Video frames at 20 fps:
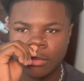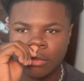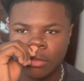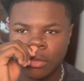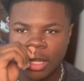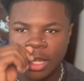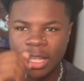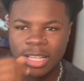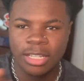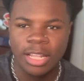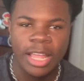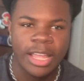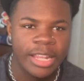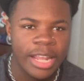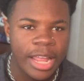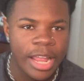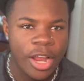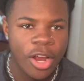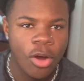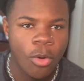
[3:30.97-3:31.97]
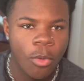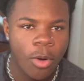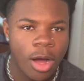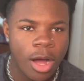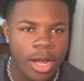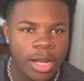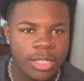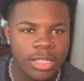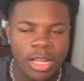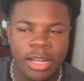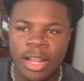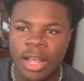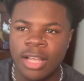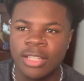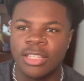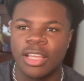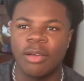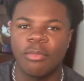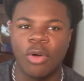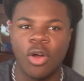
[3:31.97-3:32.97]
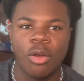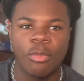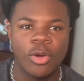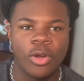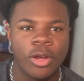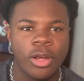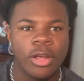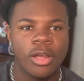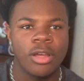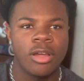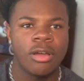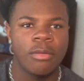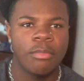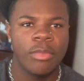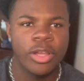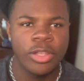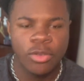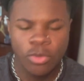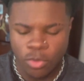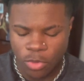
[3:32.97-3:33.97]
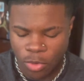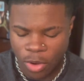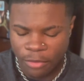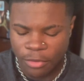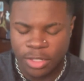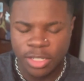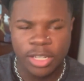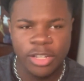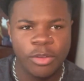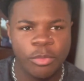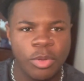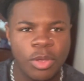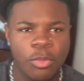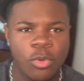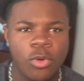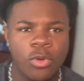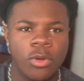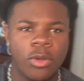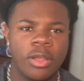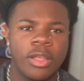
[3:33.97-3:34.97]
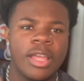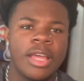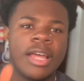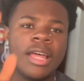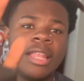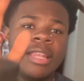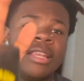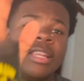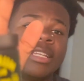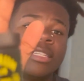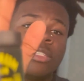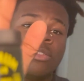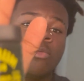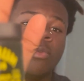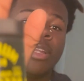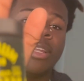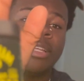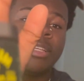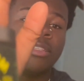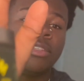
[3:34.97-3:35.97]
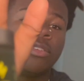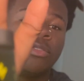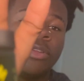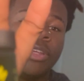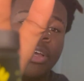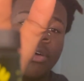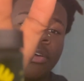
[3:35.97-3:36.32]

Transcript: I guess like their hair washed. I said barber, but you ever seen them people? Yeah, this is what this do to your